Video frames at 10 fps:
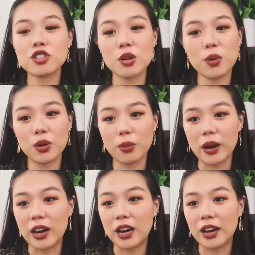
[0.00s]
as I want to
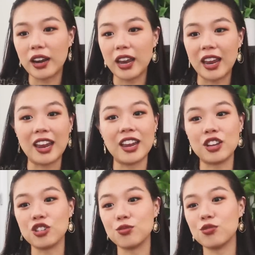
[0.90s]
wear a